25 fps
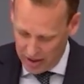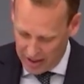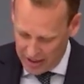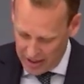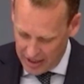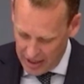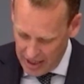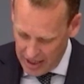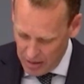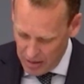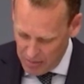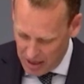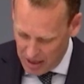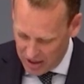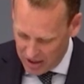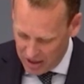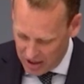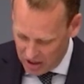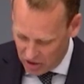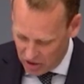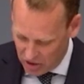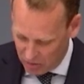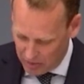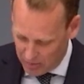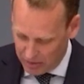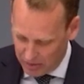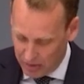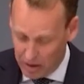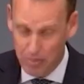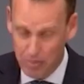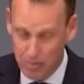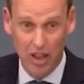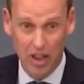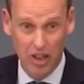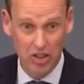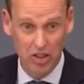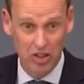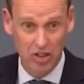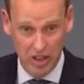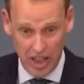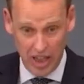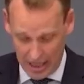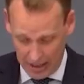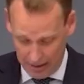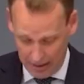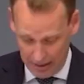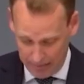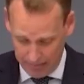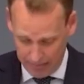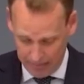key message of my remarks today.